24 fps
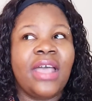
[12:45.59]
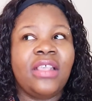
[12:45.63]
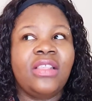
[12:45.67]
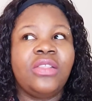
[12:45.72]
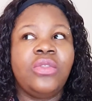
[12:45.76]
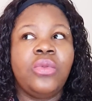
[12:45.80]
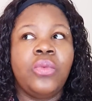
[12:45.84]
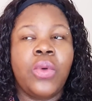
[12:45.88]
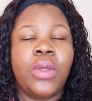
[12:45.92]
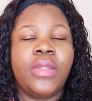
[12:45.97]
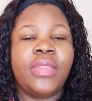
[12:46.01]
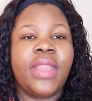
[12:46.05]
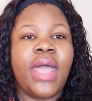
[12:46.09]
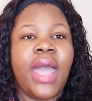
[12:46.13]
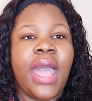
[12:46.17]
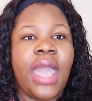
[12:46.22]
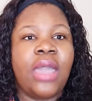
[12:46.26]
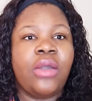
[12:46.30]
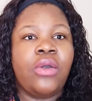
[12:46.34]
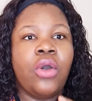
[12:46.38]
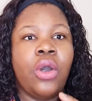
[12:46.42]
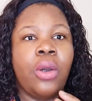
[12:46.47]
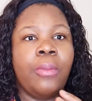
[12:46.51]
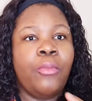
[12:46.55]
That's the one that
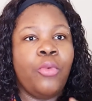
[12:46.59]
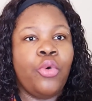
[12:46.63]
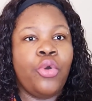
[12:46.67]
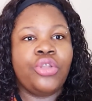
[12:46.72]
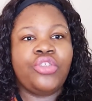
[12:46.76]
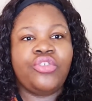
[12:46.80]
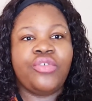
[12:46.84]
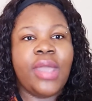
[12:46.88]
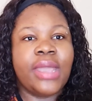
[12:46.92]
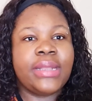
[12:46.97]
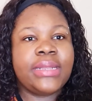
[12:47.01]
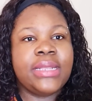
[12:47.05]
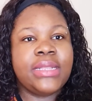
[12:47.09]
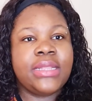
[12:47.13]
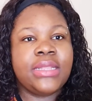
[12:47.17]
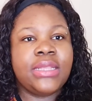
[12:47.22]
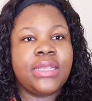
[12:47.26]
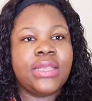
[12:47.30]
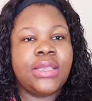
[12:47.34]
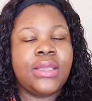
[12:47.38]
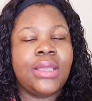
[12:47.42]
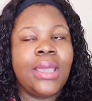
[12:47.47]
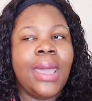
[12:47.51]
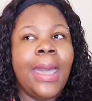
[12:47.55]
I got more attracted
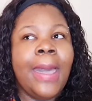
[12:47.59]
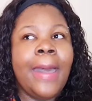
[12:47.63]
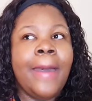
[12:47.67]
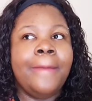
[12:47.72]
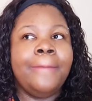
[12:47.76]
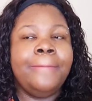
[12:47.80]
to.